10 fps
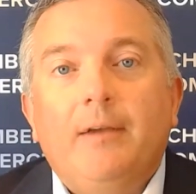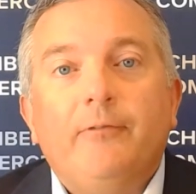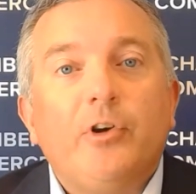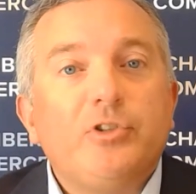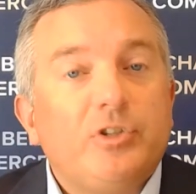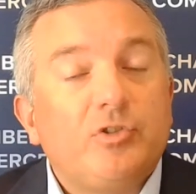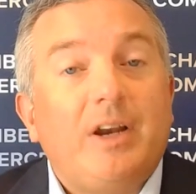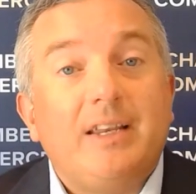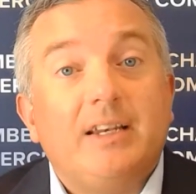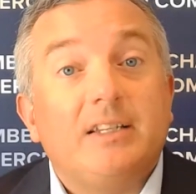First is
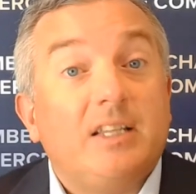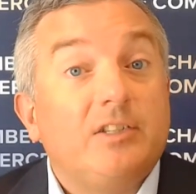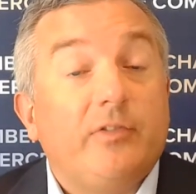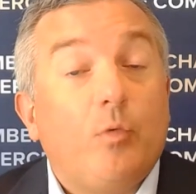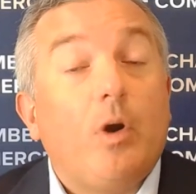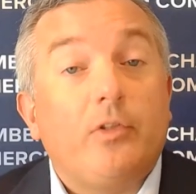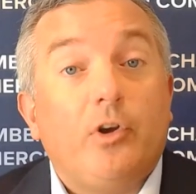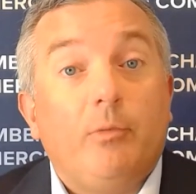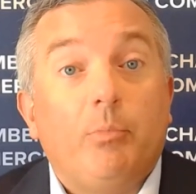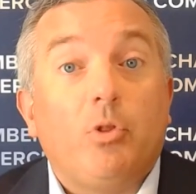trying to get a sense of where
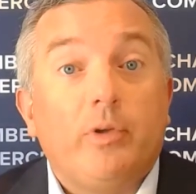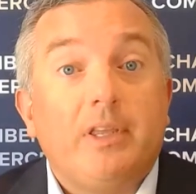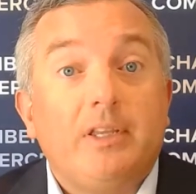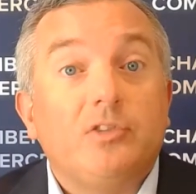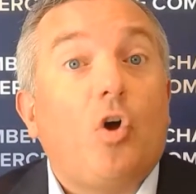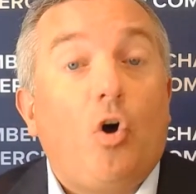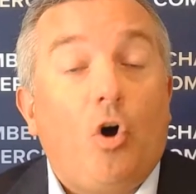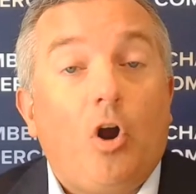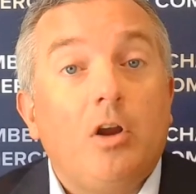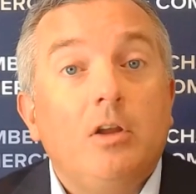their employees
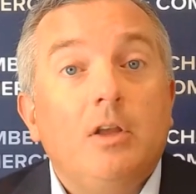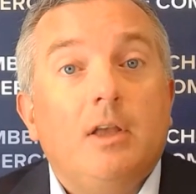are.